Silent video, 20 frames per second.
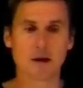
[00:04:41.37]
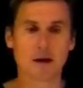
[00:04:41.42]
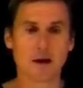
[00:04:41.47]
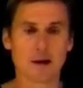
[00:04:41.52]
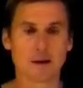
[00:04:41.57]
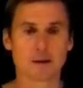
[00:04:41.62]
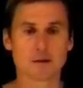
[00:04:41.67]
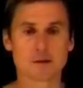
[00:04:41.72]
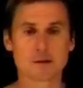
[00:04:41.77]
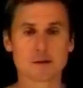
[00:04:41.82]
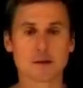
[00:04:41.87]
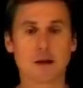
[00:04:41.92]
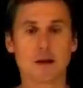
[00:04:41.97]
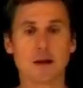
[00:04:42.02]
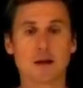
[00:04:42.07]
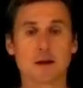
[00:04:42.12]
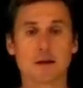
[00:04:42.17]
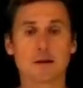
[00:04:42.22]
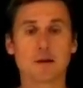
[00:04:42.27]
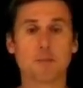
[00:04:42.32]

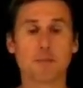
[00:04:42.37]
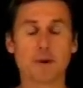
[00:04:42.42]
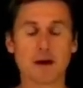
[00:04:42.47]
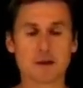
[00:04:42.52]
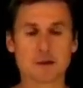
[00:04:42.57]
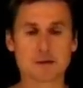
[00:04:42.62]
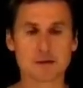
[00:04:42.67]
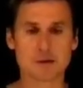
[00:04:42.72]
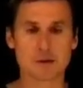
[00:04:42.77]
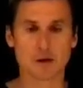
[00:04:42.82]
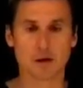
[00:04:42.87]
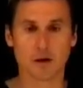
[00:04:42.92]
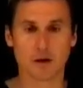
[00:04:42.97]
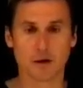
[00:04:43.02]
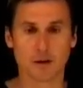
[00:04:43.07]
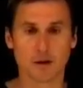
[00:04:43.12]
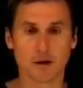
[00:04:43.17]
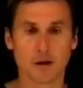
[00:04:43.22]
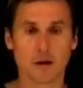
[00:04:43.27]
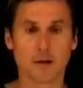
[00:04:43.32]
it depends
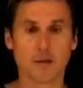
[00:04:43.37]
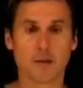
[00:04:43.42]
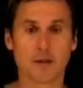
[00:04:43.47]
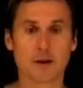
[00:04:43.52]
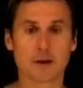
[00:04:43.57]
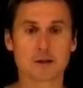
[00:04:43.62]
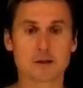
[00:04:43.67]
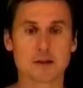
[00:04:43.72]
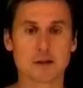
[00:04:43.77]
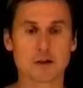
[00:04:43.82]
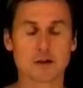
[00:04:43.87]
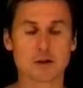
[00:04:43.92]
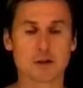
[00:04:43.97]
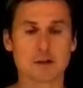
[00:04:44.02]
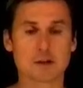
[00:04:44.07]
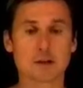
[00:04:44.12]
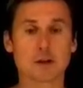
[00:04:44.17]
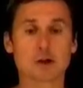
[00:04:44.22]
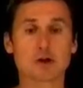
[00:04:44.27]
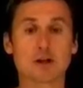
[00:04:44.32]
on things such
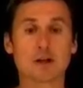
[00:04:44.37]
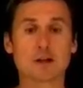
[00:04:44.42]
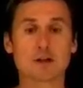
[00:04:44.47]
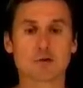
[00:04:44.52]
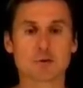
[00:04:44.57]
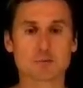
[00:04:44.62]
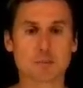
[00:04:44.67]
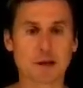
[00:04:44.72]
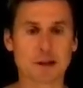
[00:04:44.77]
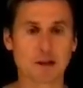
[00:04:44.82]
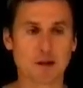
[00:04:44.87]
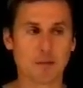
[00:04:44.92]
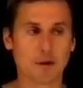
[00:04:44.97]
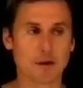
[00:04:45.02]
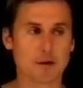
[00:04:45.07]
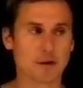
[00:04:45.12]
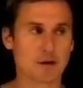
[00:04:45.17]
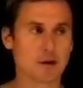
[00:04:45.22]
as change of speed limit.